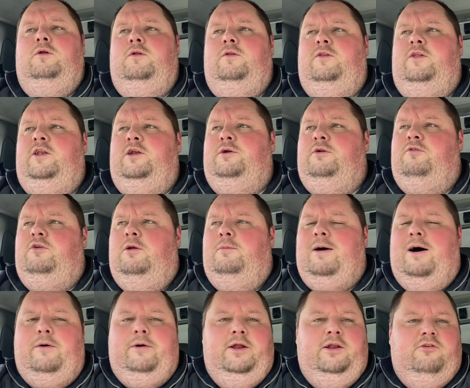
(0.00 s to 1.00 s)
didn't know anything
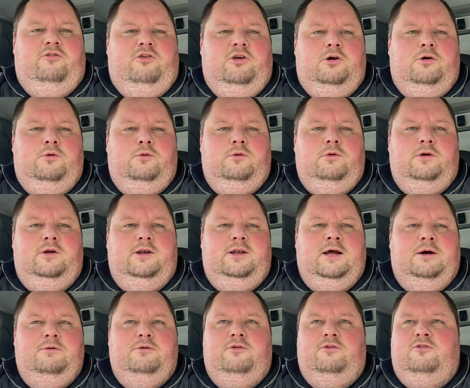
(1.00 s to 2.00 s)
about it. So
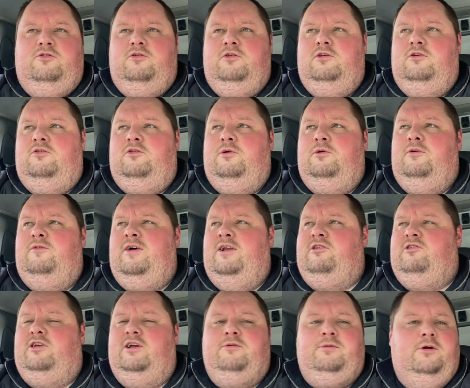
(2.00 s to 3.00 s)
that was, so
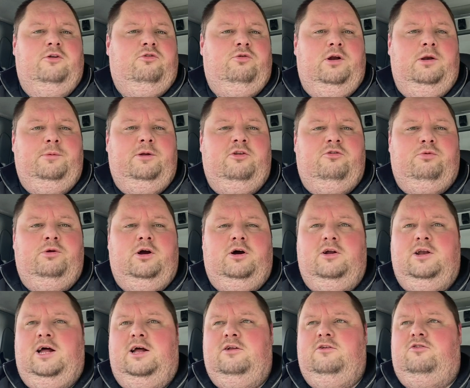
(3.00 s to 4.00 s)
eventually after about 20 minutes we got
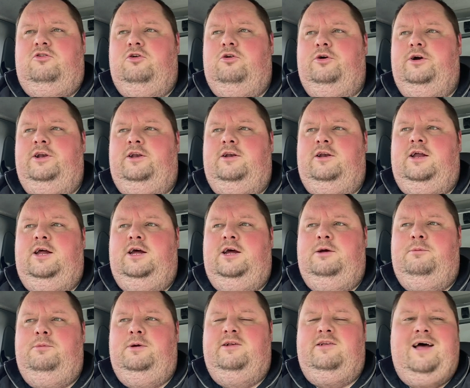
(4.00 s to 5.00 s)
that sorted,
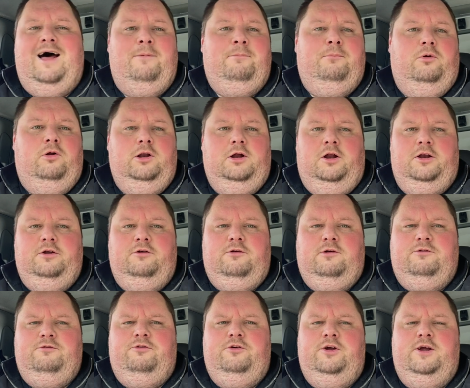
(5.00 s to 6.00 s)
and we had to handball it on. It was
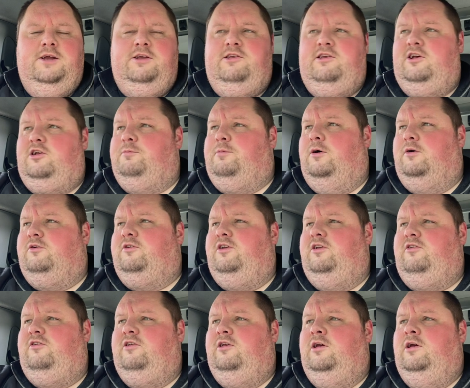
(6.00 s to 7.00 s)
about 36
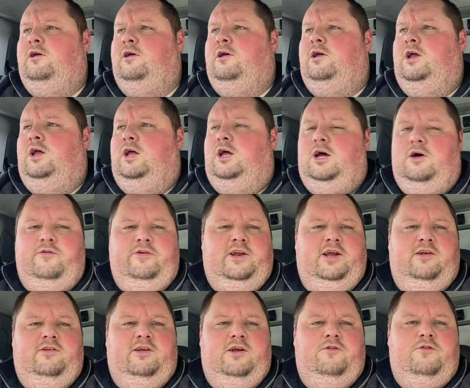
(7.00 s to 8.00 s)
boxes of
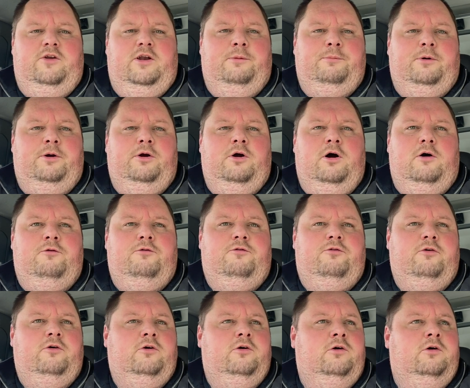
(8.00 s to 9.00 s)
adhesive, and then we're off
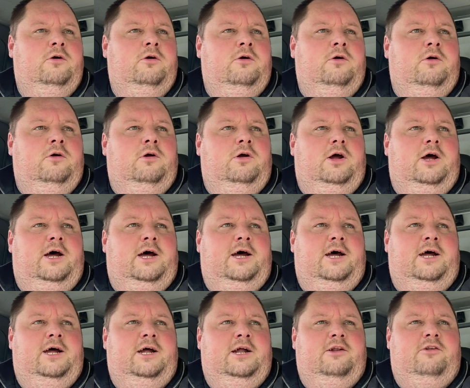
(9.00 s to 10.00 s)

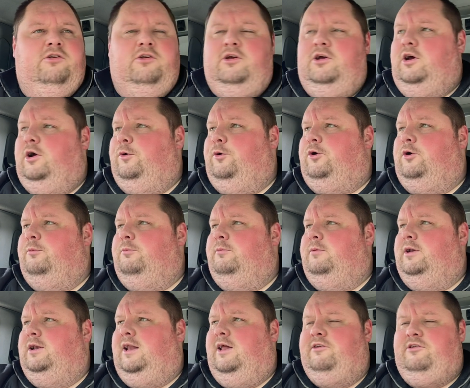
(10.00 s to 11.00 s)
to Oakham
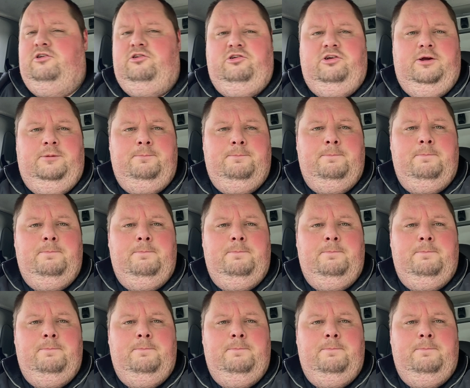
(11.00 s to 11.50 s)
in Leicestershire.